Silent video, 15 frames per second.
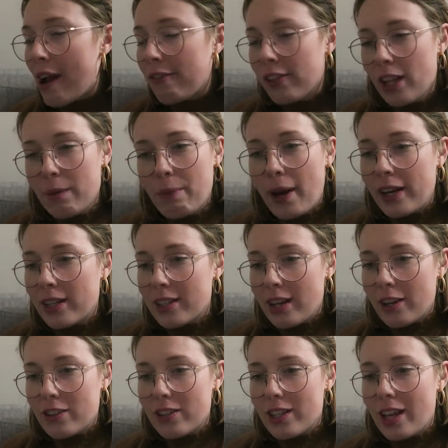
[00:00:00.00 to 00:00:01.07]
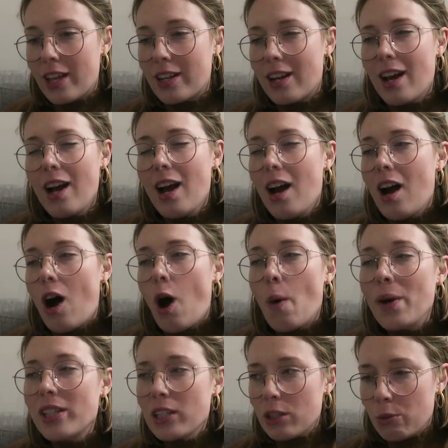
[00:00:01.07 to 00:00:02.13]
I feel like Brandon Sanderson
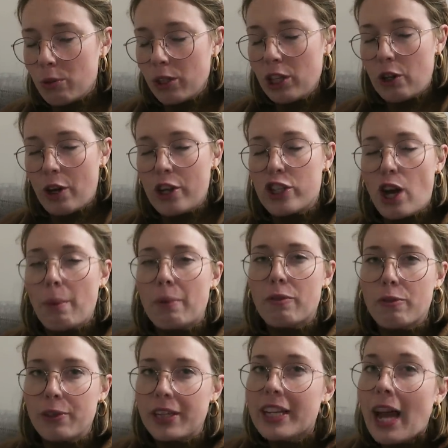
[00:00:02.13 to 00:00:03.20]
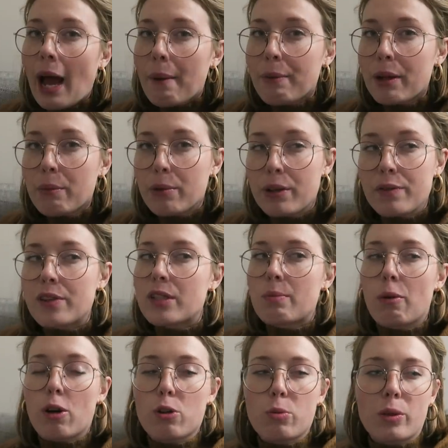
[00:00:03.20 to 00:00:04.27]
always does a really great job of recapping previous
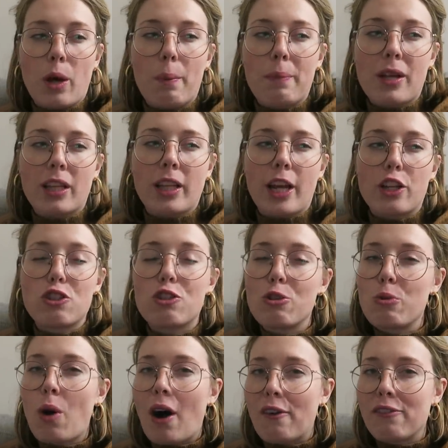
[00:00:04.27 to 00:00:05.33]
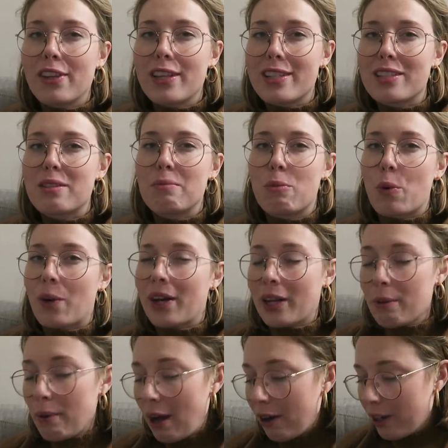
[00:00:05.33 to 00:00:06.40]
books without being like too obvious and
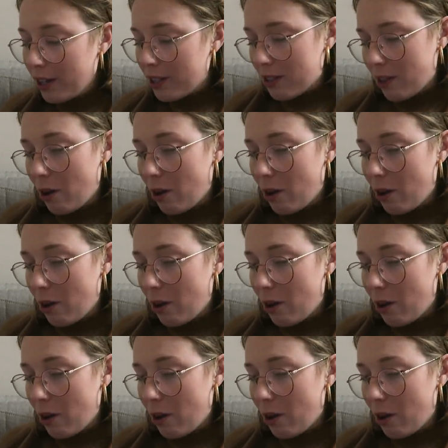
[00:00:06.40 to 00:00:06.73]
boring about it.